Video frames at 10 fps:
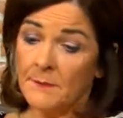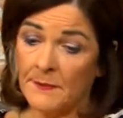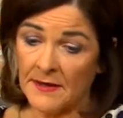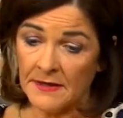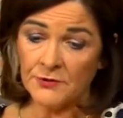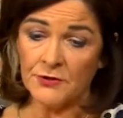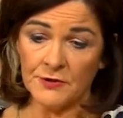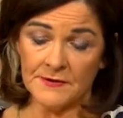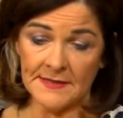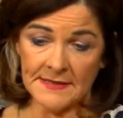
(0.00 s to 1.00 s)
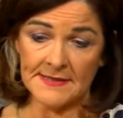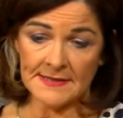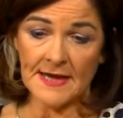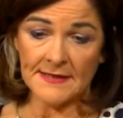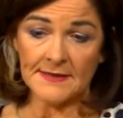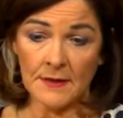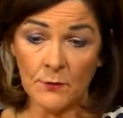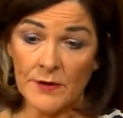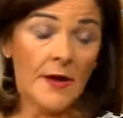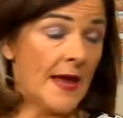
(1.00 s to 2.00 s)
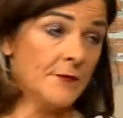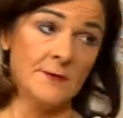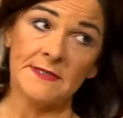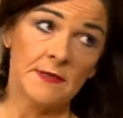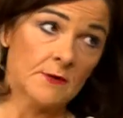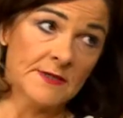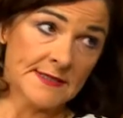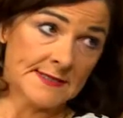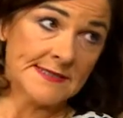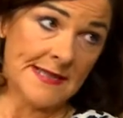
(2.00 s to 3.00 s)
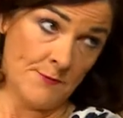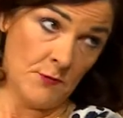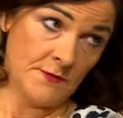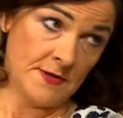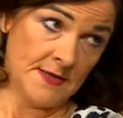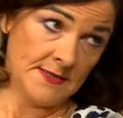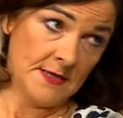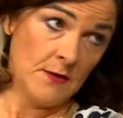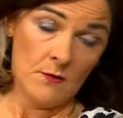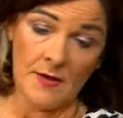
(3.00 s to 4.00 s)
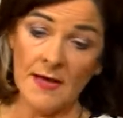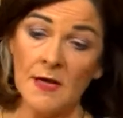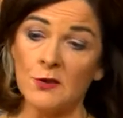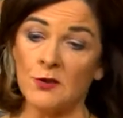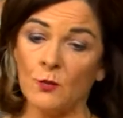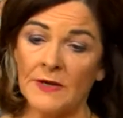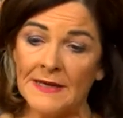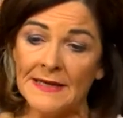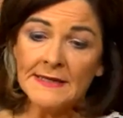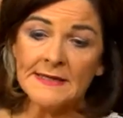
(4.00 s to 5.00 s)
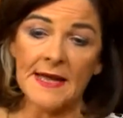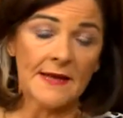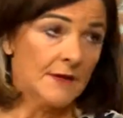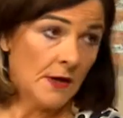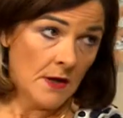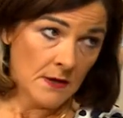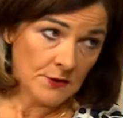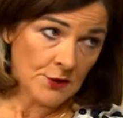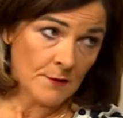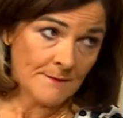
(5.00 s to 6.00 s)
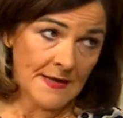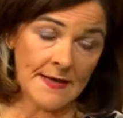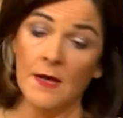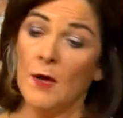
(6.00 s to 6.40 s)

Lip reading: By introducing this tax, everybody's not going to get slim overnight, okay? So we need to have a long-term plan.